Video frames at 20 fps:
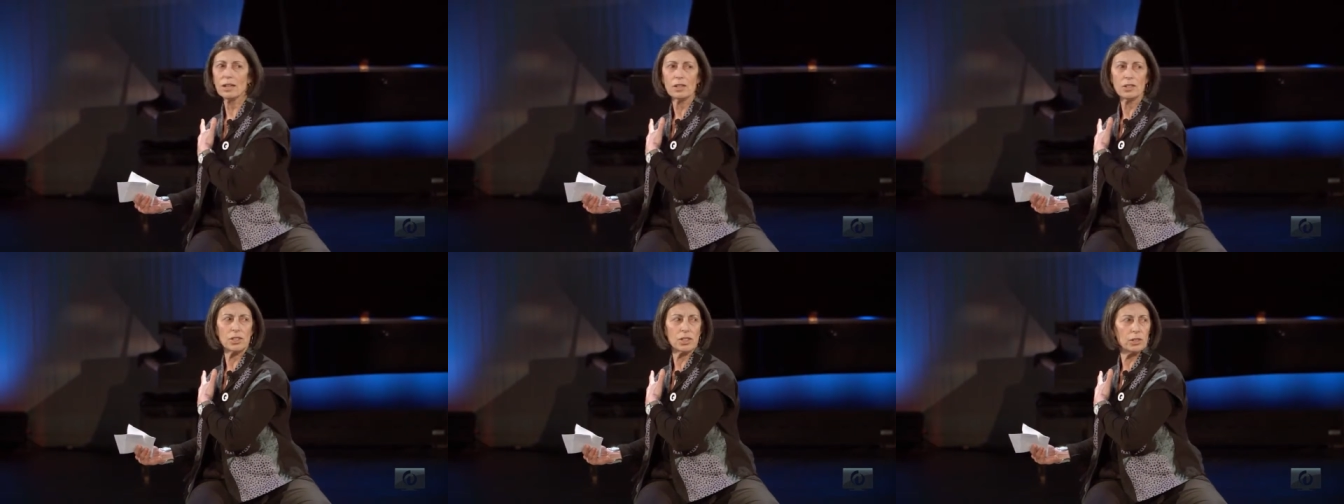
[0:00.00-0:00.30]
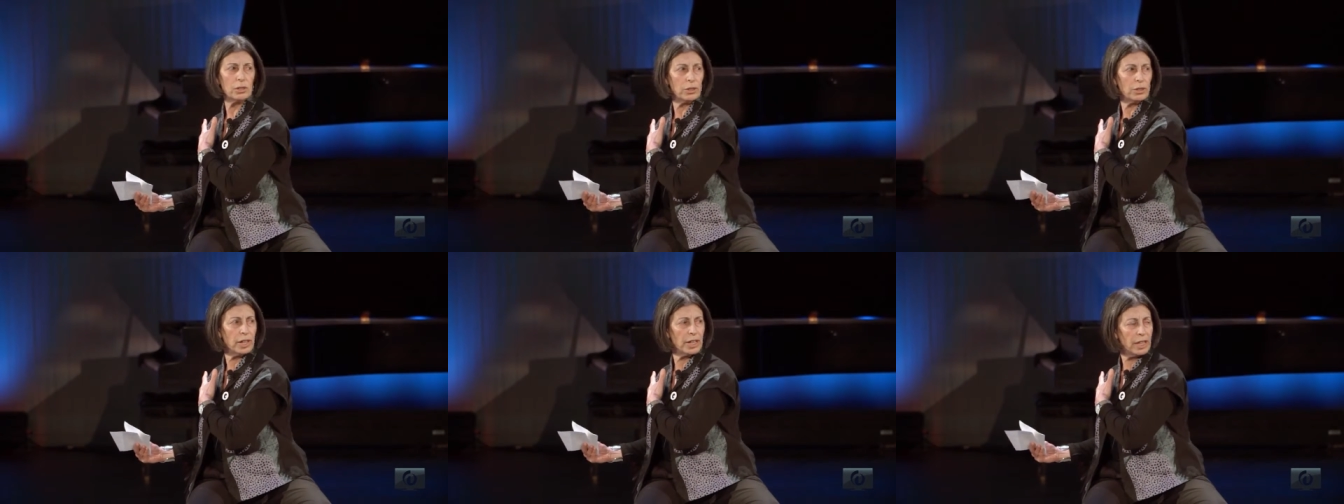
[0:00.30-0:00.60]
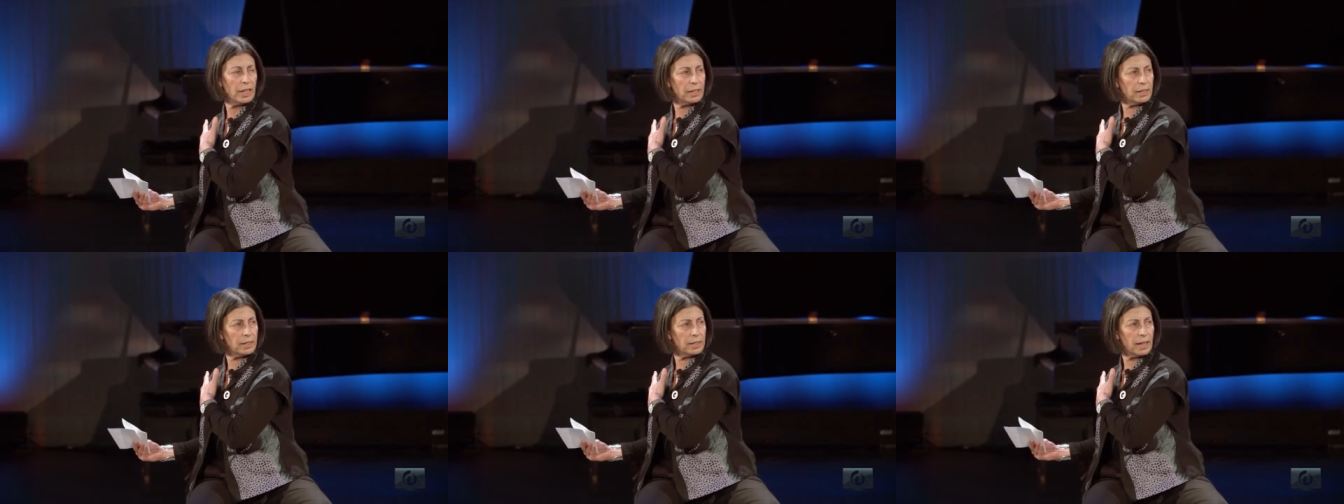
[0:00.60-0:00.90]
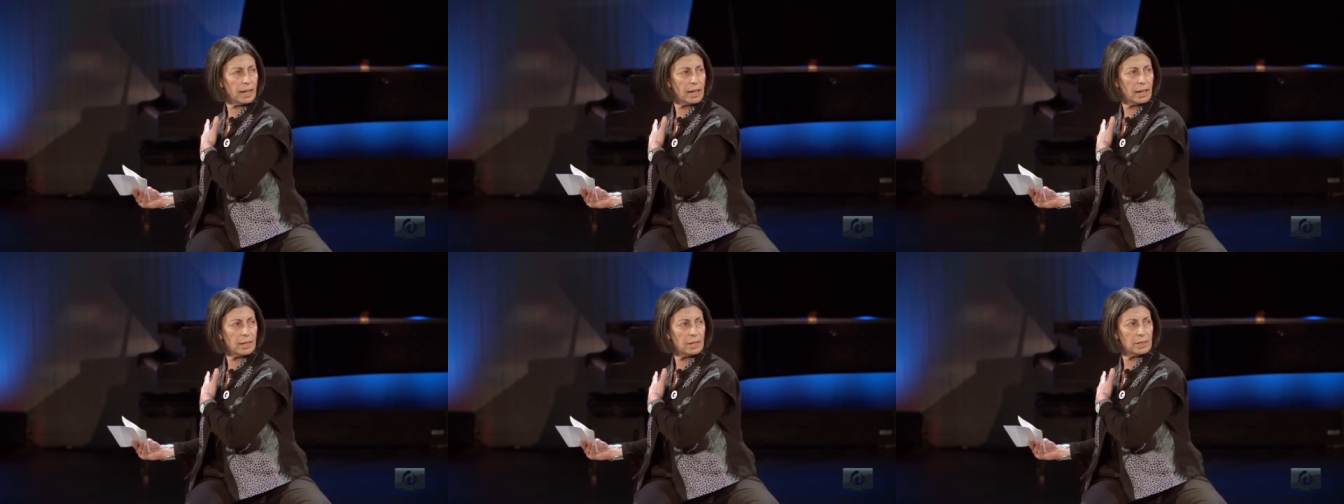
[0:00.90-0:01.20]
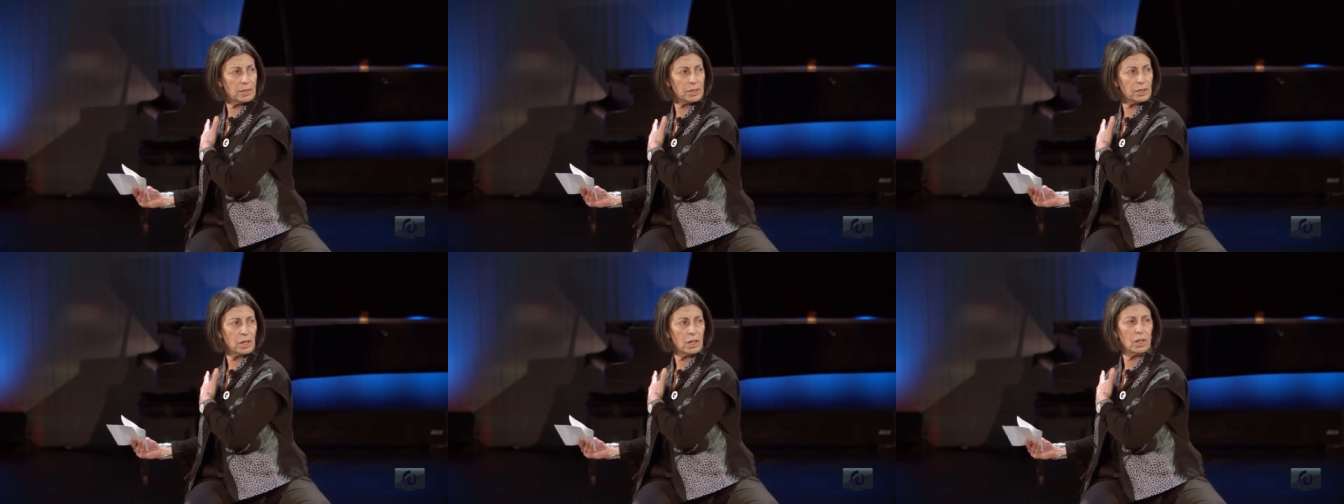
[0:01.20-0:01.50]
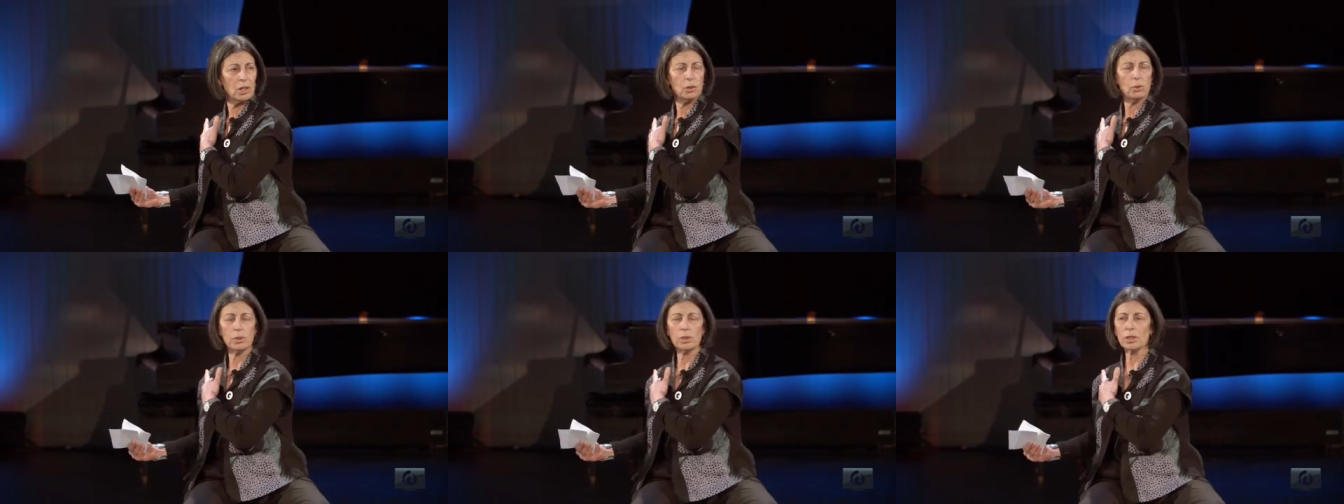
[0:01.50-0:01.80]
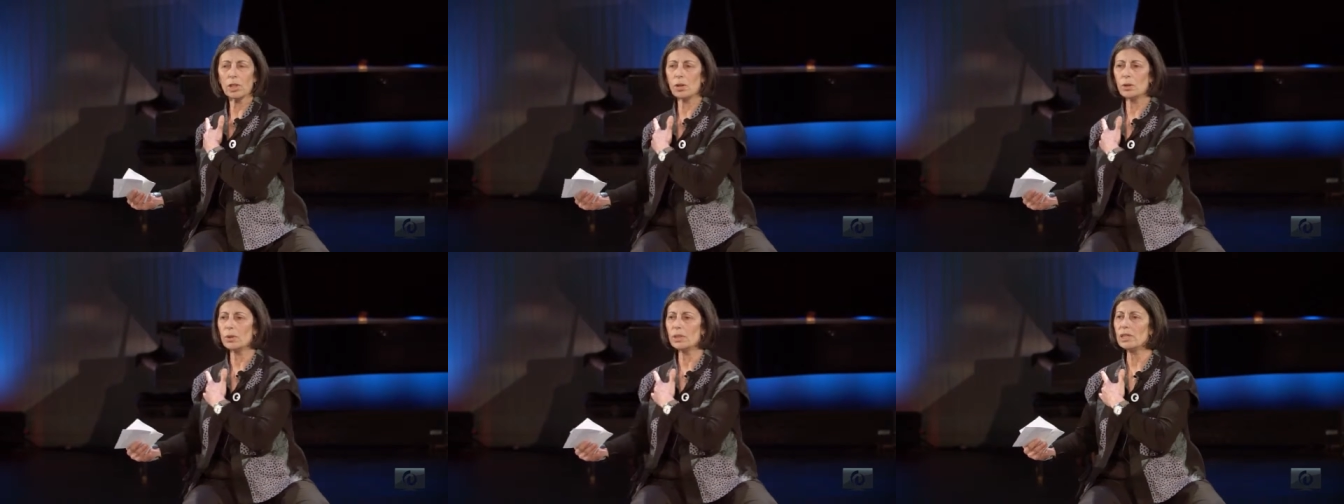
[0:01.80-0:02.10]
So your head and eyes will
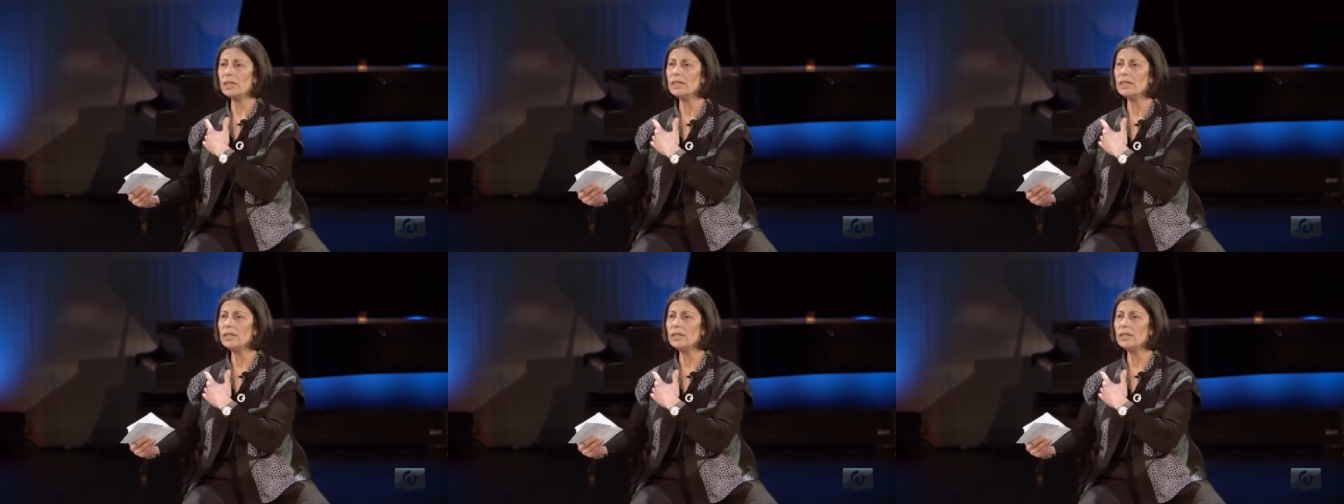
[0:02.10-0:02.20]
go